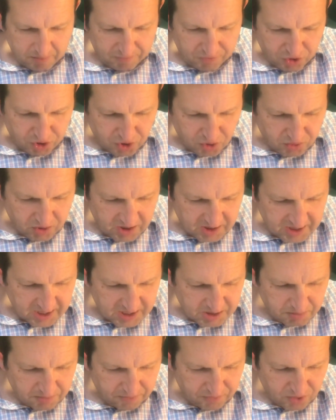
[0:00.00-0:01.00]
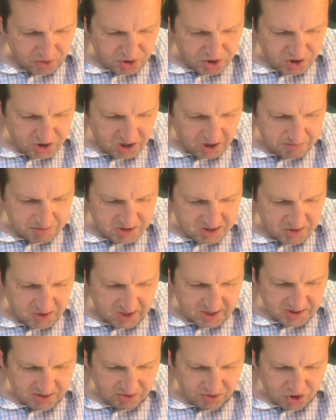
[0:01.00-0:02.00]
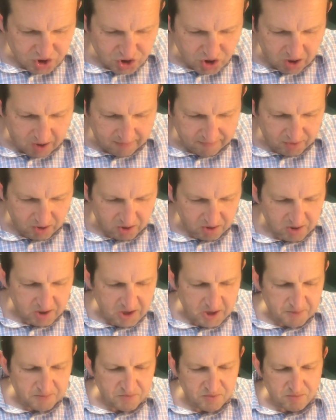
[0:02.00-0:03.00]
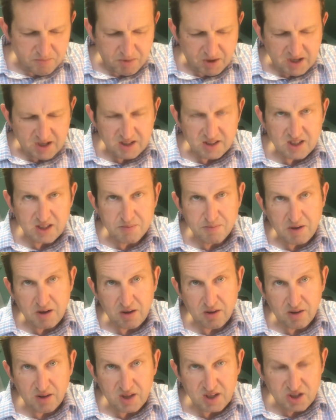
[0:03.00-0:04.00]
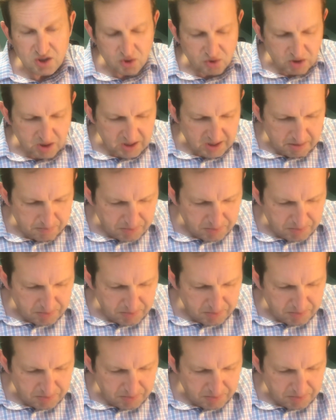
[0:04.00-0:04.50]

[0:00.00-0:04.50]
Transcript: it for 30 days before Rosh Hashanah, because it's been this 30-day